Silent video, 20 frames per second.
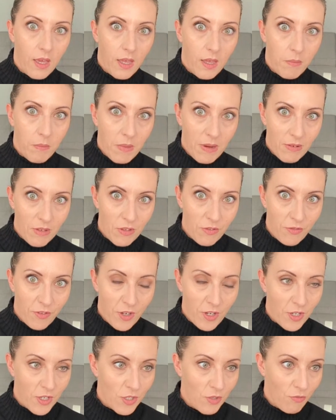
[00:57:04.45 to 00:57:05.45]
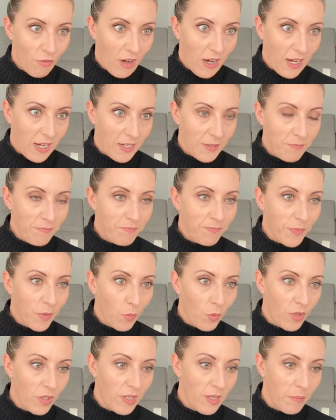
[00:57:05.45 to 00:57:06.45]
In Mary the First reign,
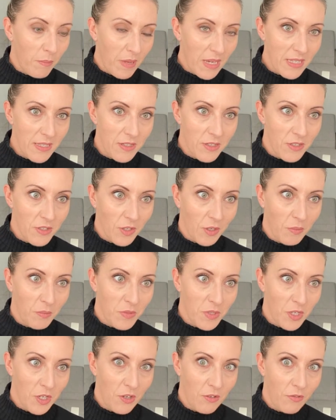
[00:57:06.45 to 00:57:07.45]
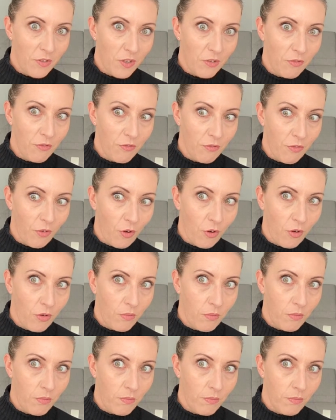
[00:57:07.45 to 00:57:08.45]
when the ambassadors comes over
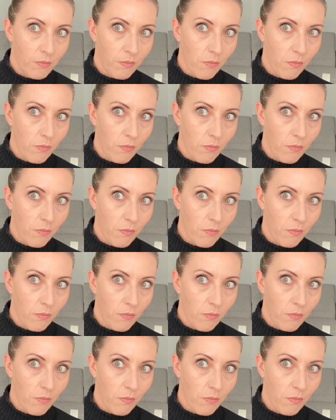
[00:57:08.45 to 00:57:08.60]
from,